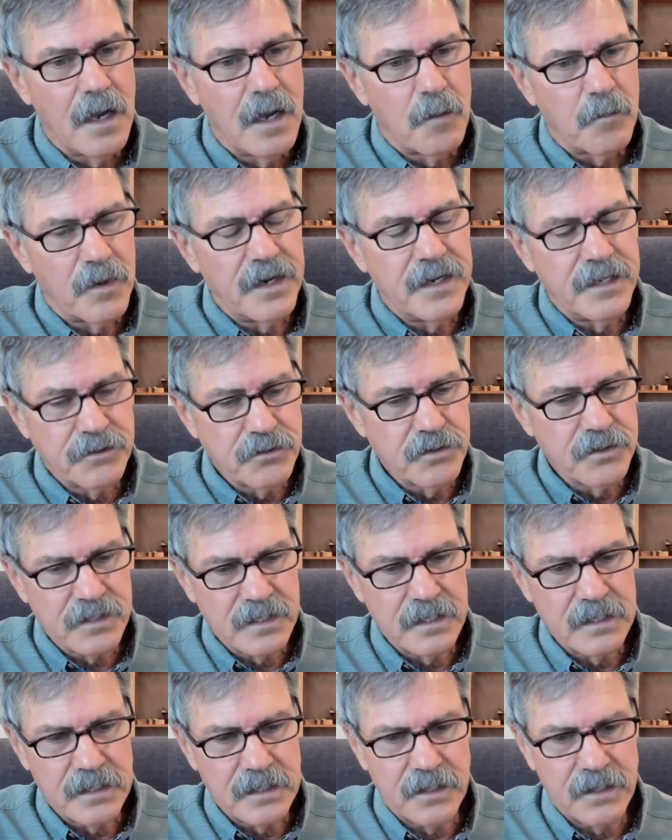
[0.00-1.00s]
But
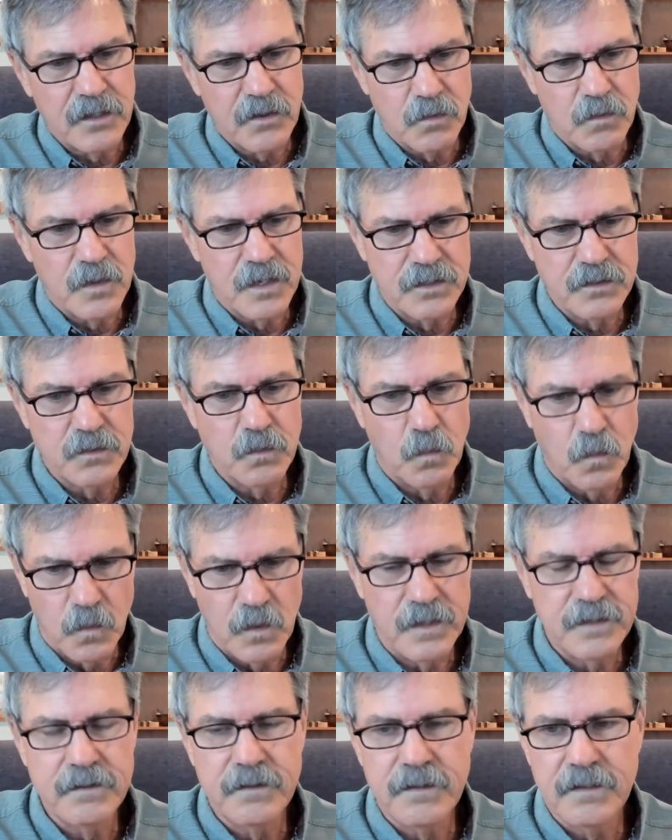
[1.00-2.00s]
interestingly, there was
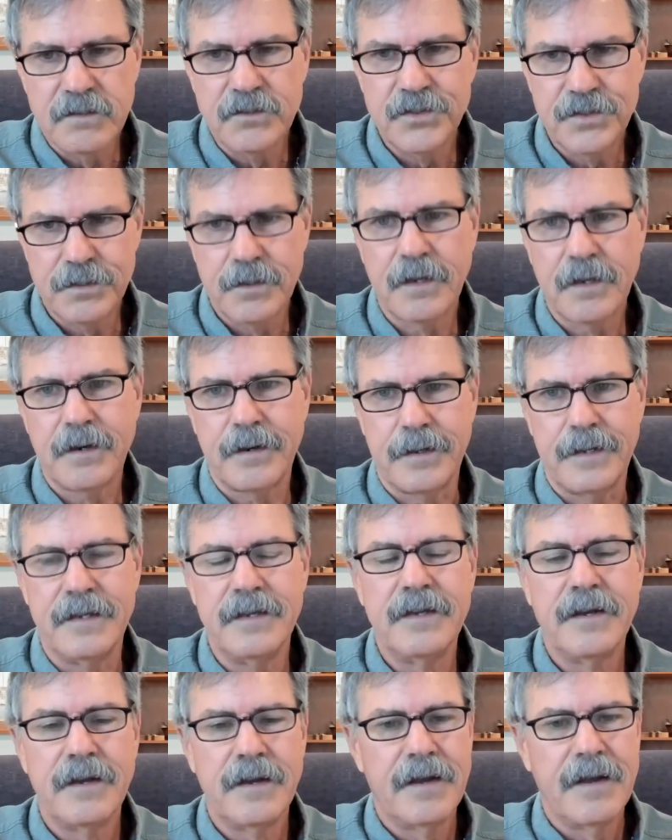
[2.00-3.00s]
one study